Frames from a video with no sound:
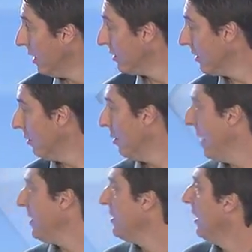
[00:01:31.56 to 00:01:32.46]
So
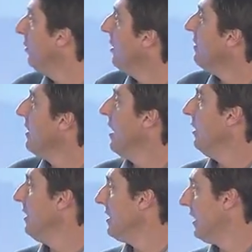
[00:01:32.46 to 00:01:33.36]
imagine getting rid of the
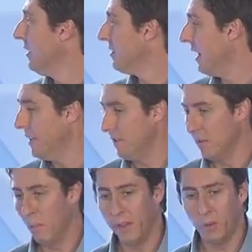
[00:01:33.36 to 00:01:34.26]
ugly cell sites and
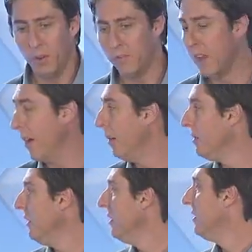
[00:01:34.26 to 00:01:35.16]
the microwave towers
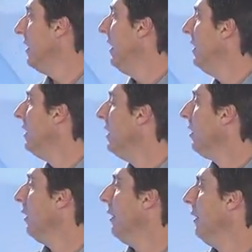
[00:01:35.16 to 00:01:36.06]
that you see
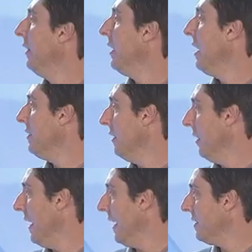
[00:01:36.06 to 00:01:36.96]
cluttering the
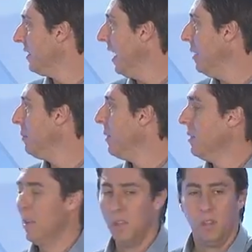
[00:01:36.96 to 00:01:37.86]
landscape,
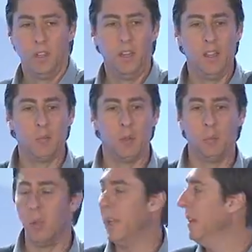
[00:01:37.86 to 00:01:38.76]
getting them to
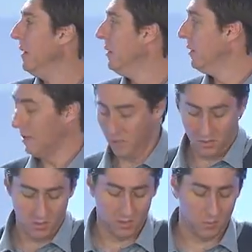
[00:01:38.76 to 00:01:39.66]
blend into
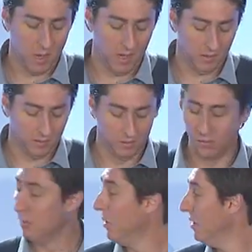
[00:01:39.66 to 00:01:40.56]
space,
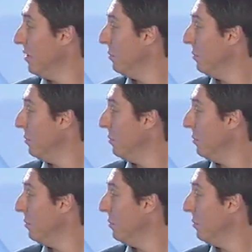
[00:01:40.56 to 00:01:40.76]
into the